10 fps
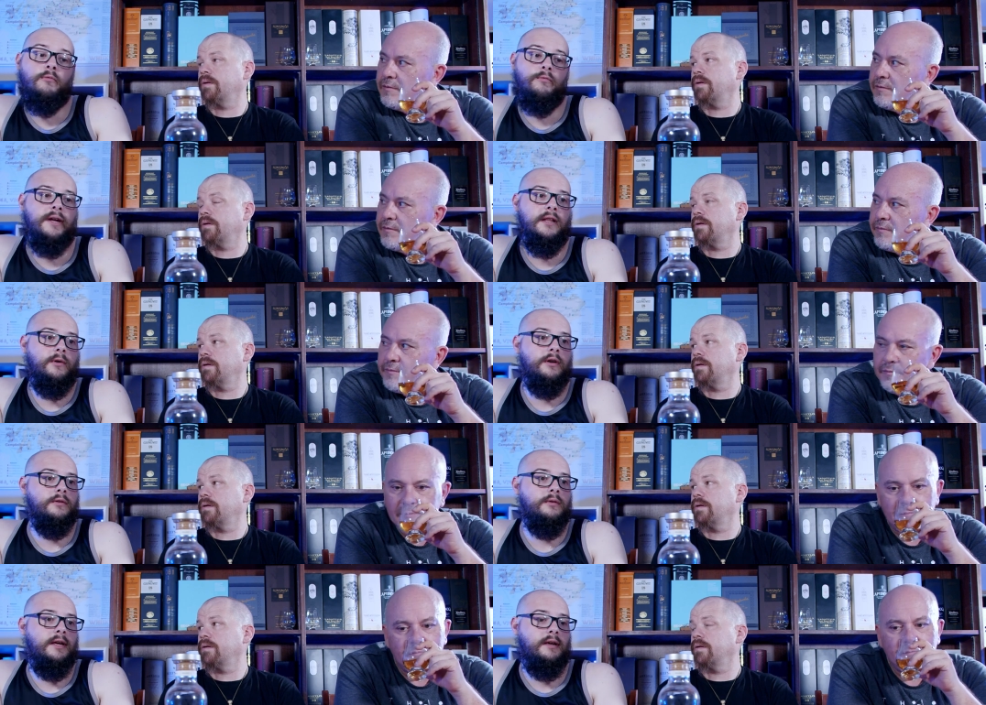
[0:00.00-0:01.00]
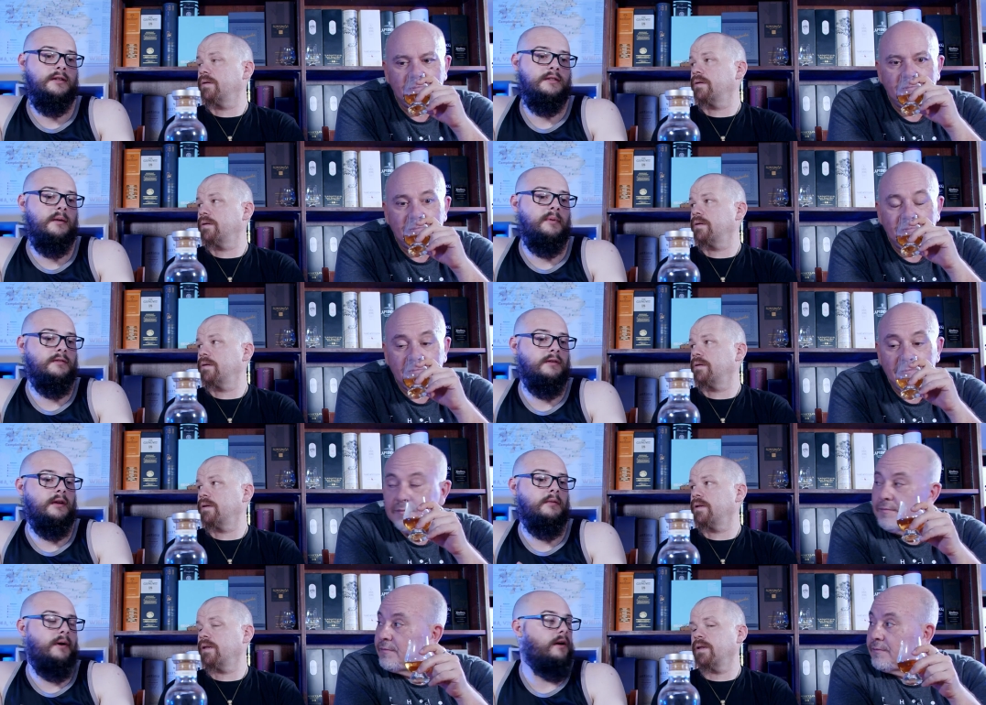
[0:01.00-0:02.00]
Speaker 1: I really want to do a
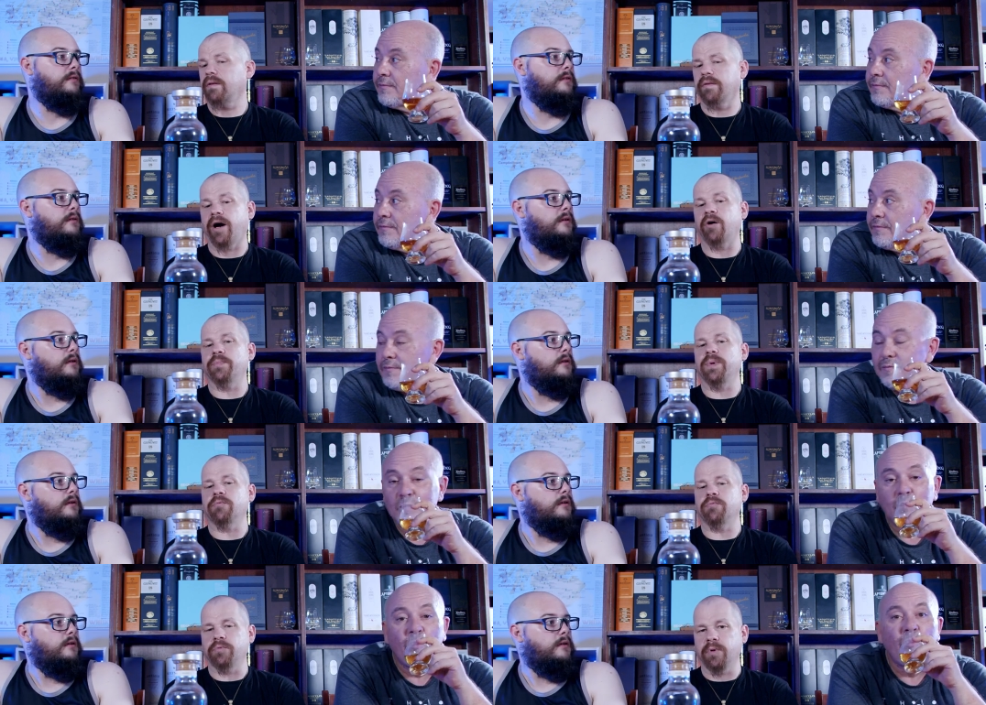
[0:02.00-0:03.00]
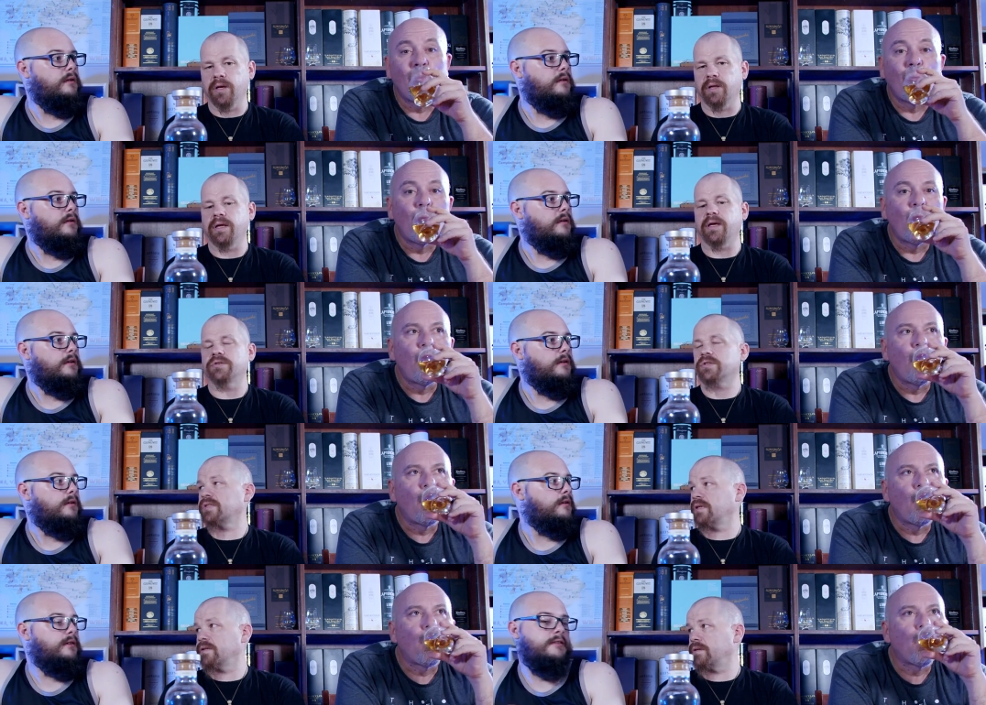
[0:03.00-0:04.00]
side-by-side comparison.
Speaker 2: That would be really
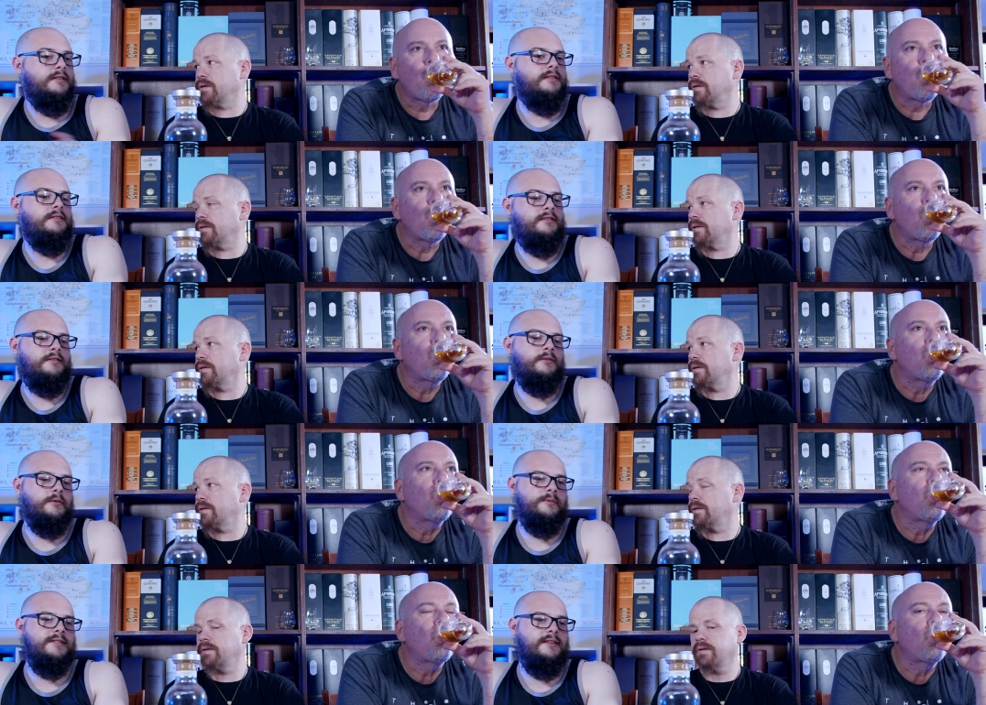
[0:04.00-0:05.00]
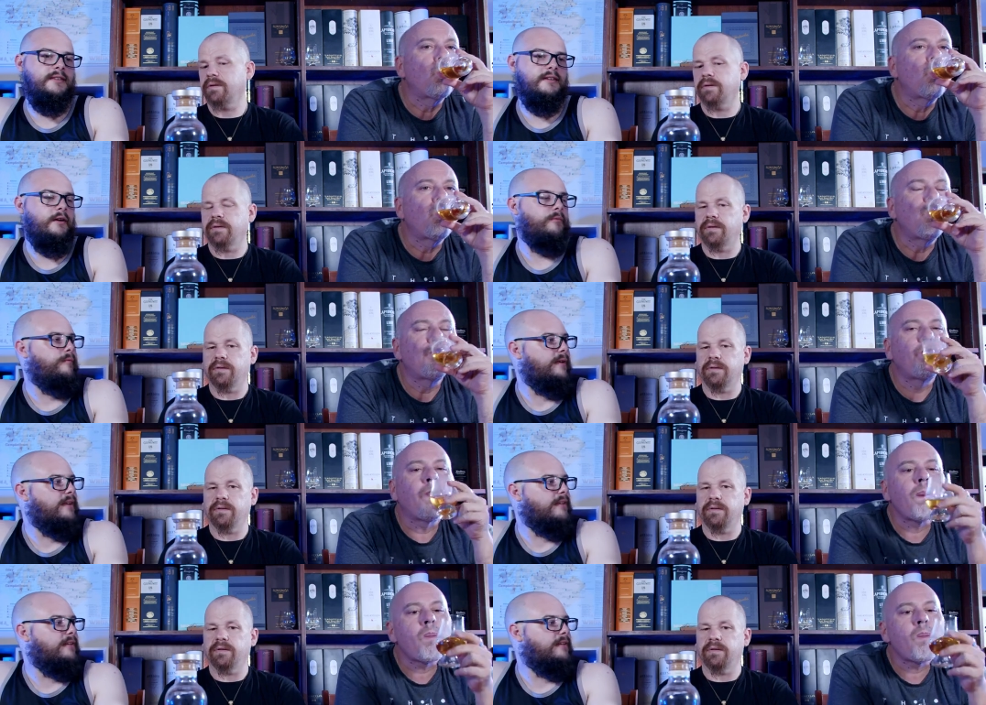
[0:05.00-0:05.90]
interesting
Speaker 1: to do. This is the sort of whiskey that I really